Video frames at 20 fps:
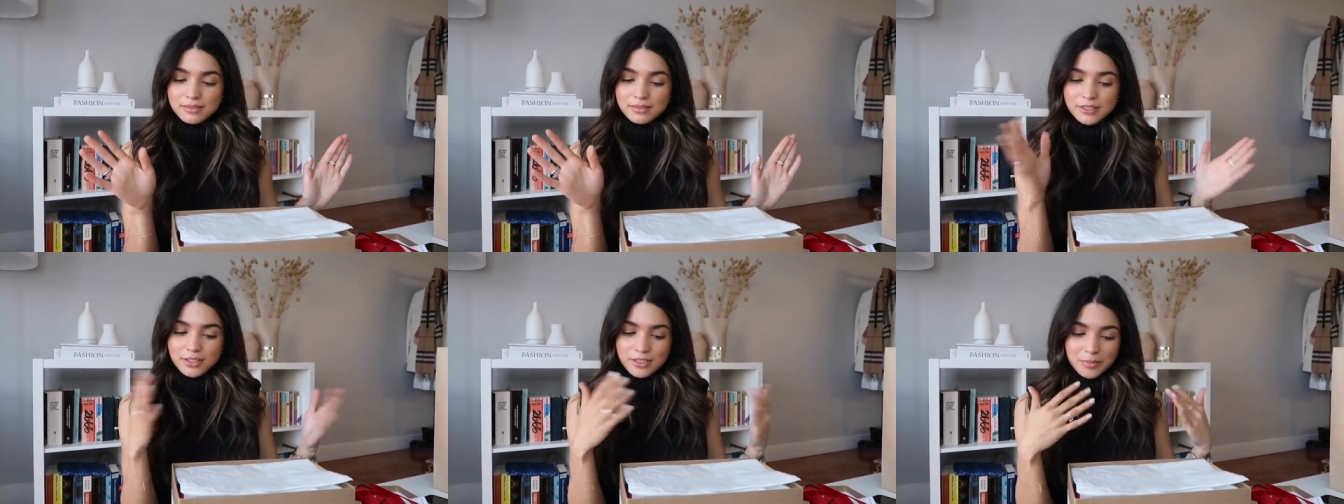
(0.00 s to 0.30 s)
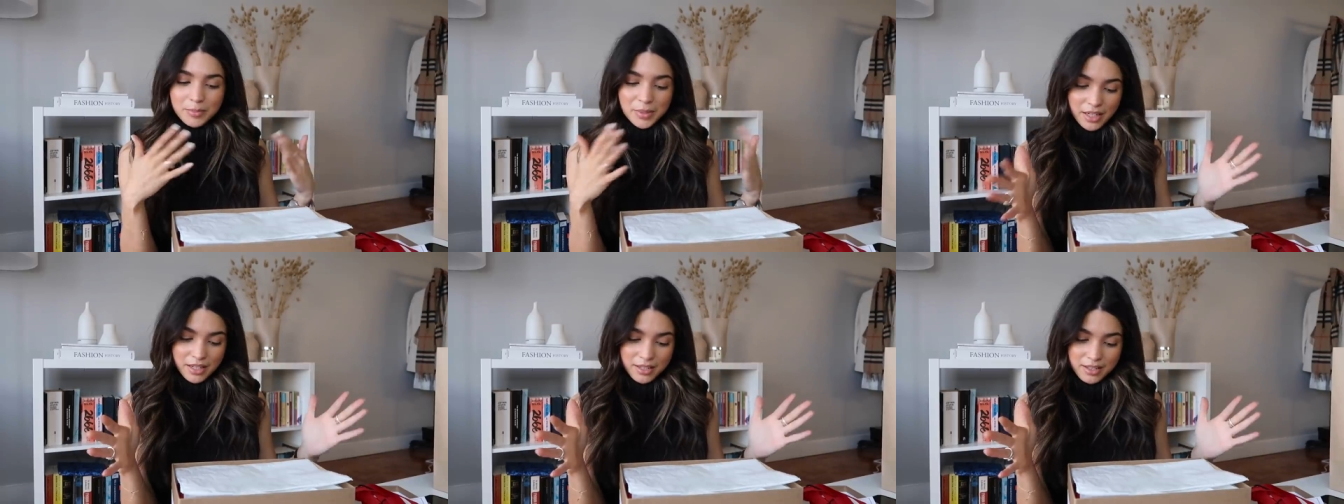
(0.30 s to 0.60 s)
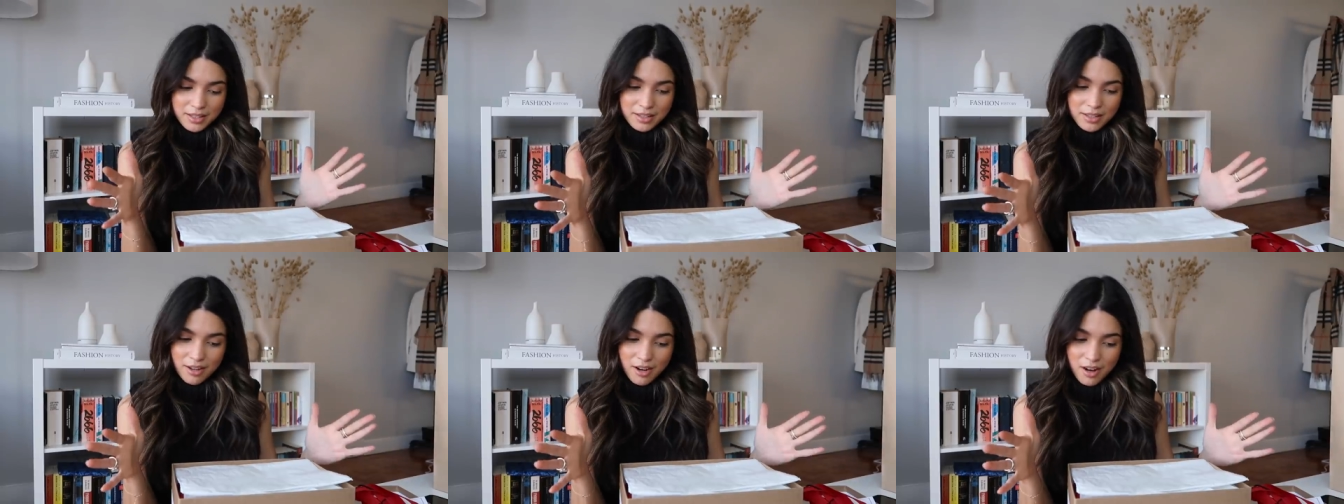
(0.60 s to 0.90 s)
Just be
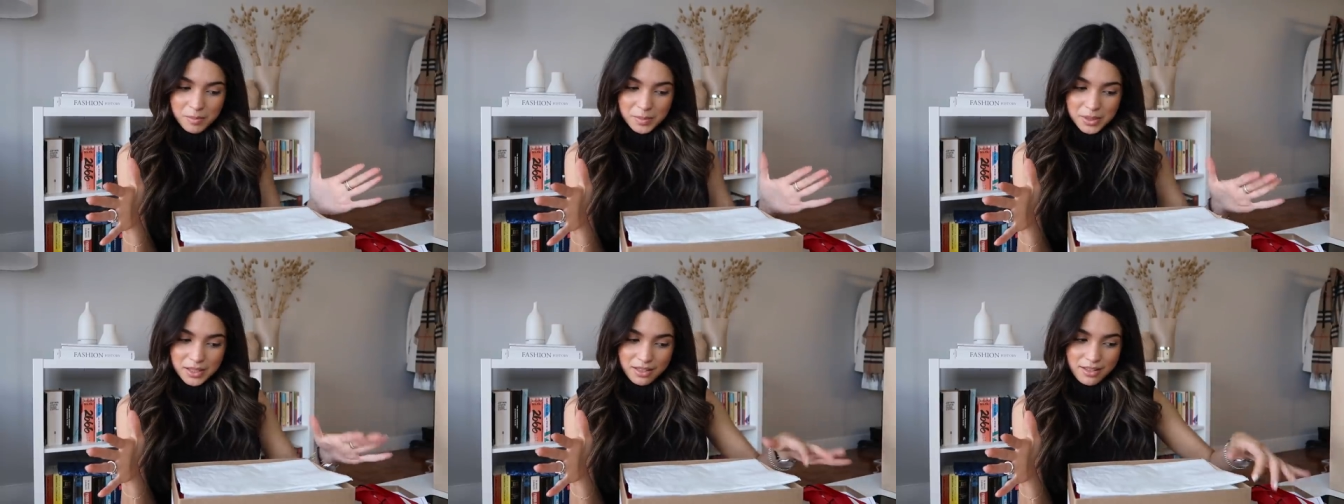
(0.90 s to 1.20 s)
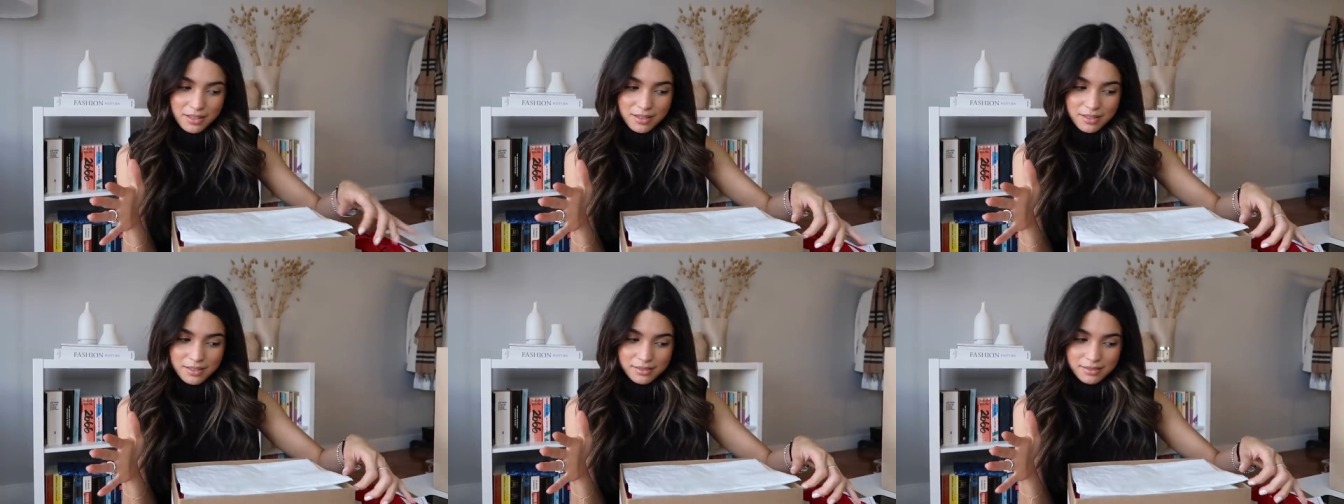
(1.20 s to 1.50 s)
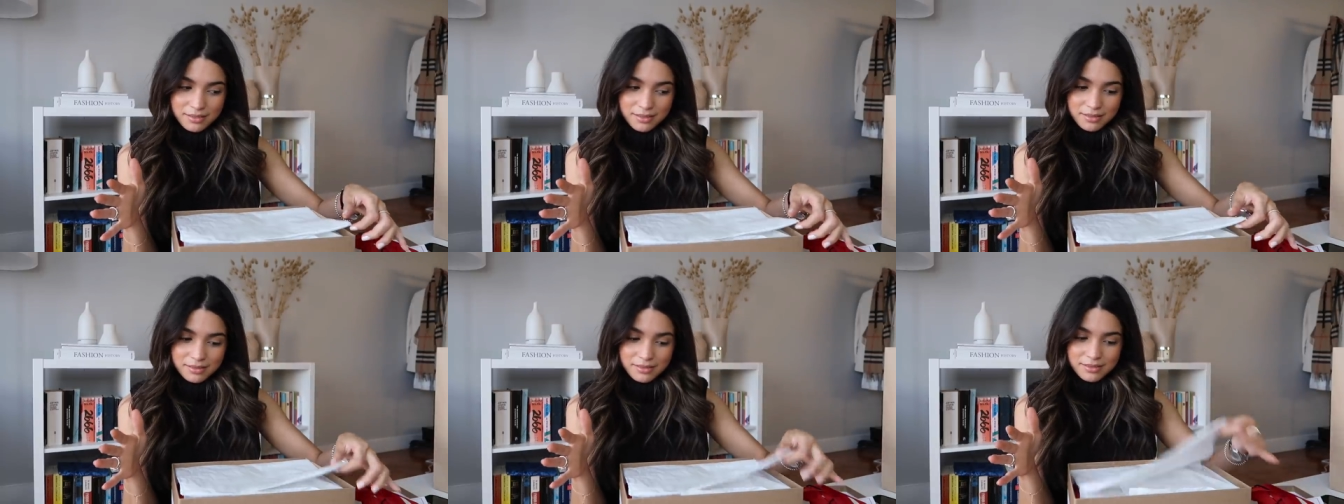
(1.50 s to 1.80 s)
nice in the comments.
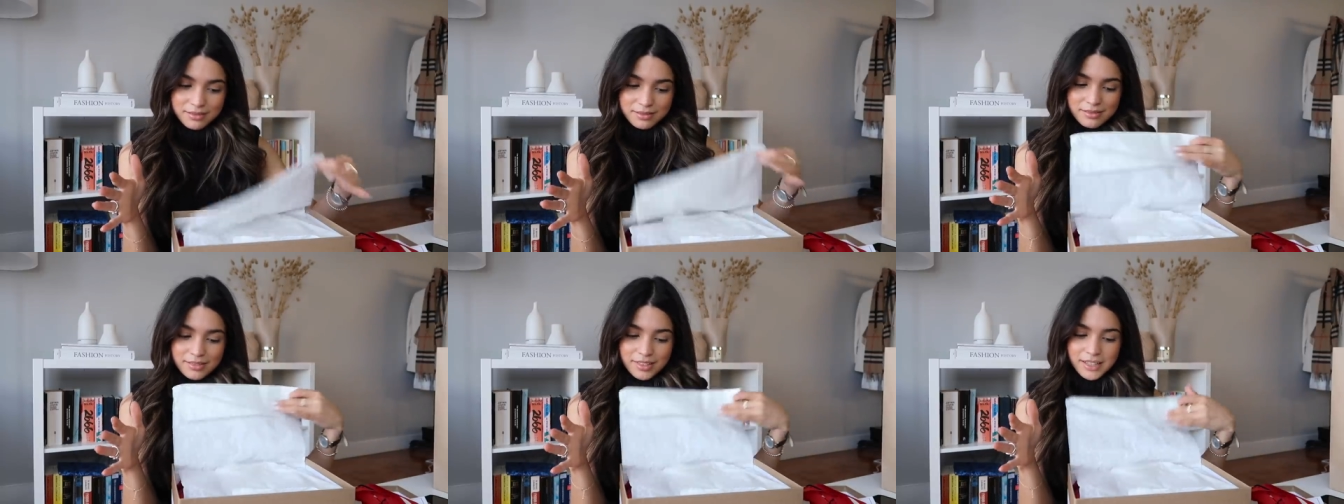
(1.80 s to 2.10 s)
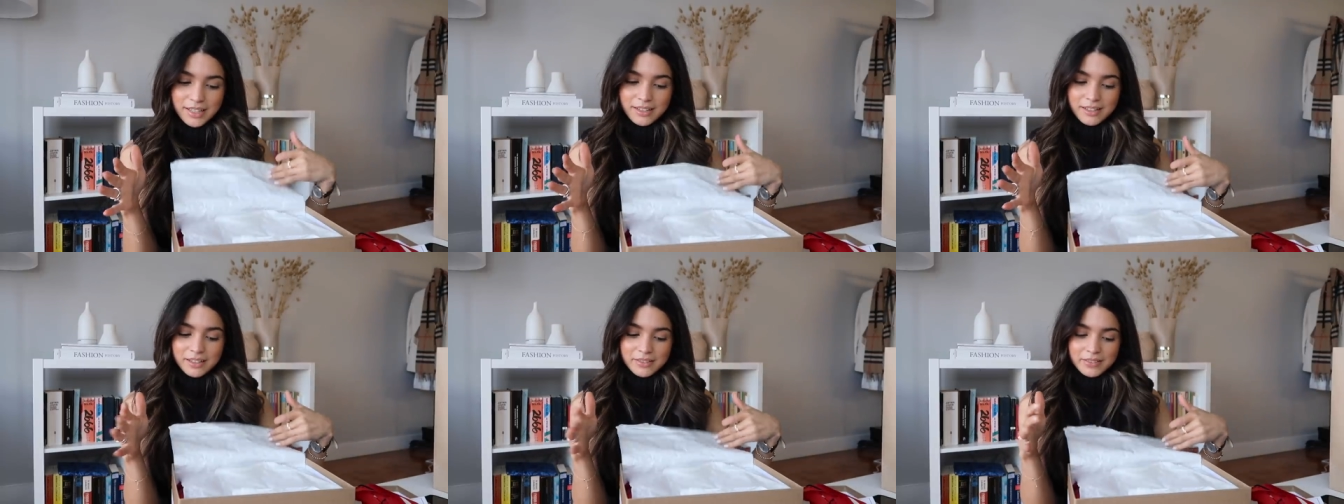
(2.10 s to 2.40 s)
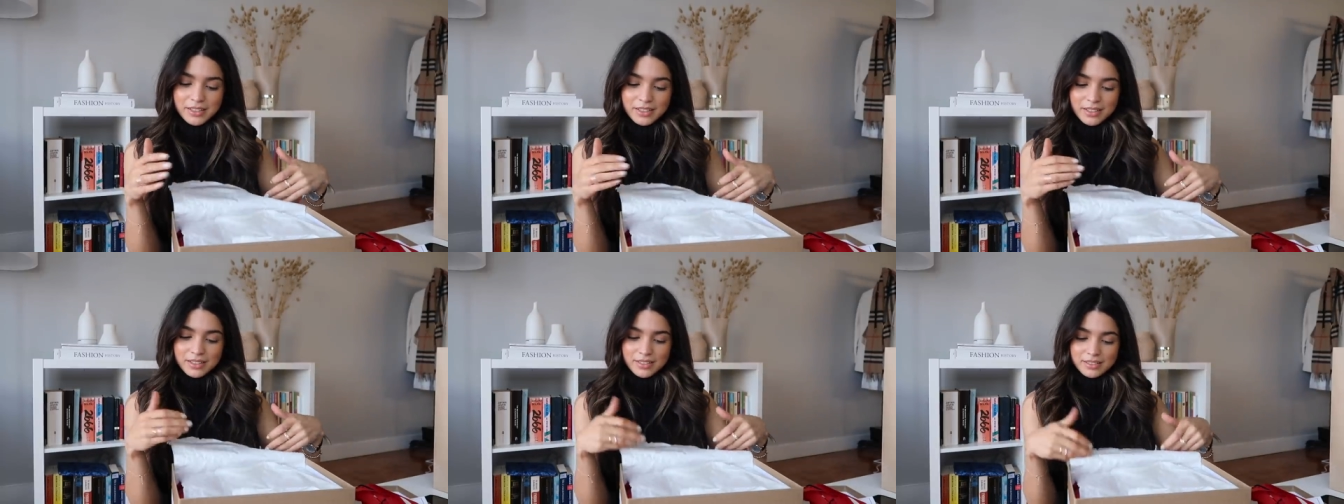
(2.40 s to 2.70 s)
I can
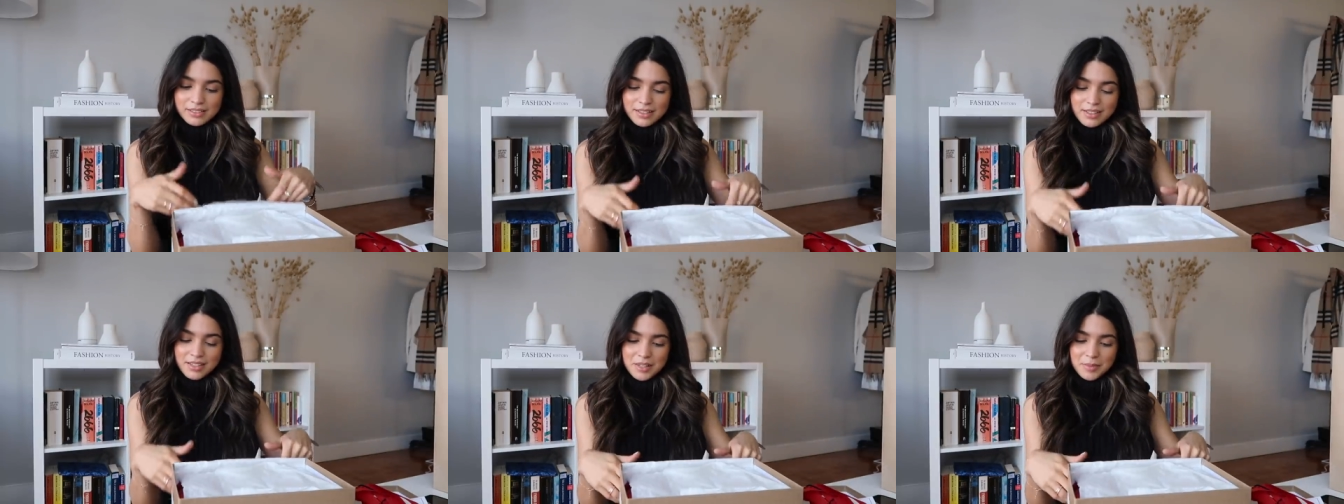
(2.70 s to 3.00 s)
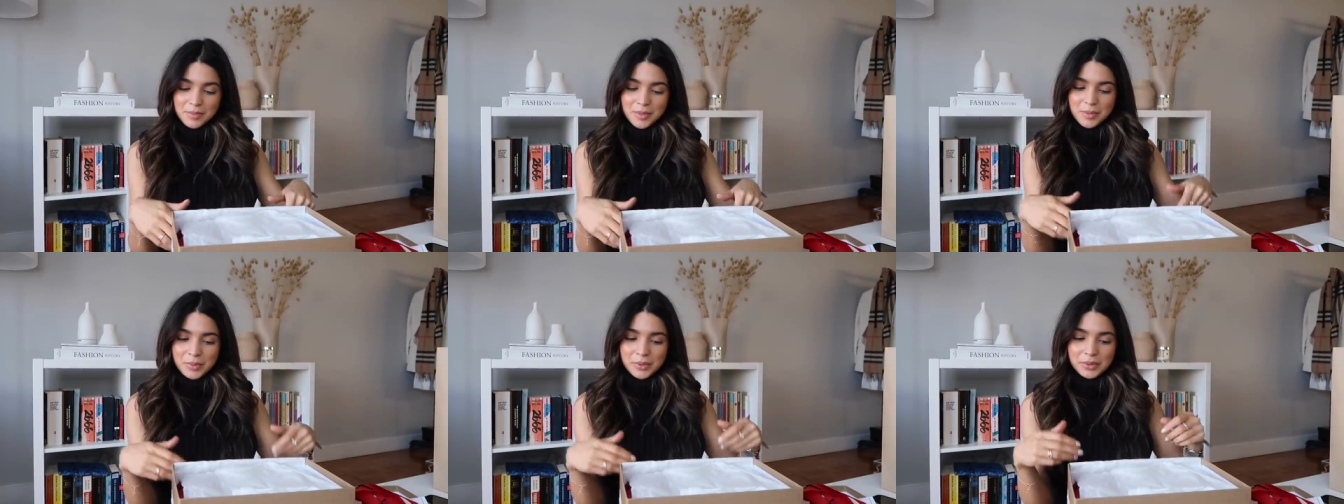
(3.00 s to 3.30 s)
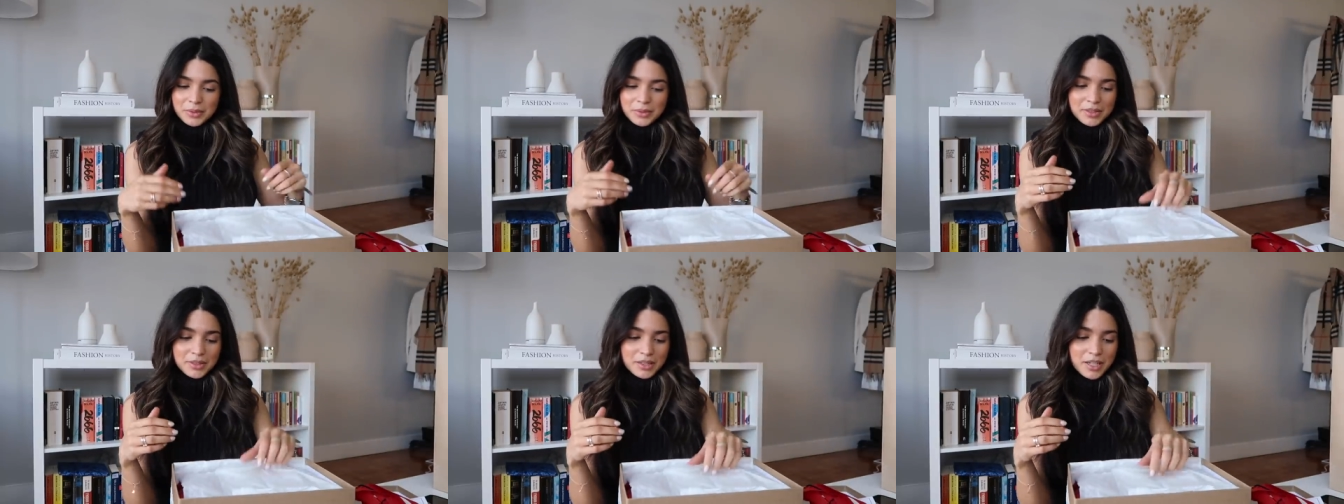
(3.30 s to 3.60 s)
already see people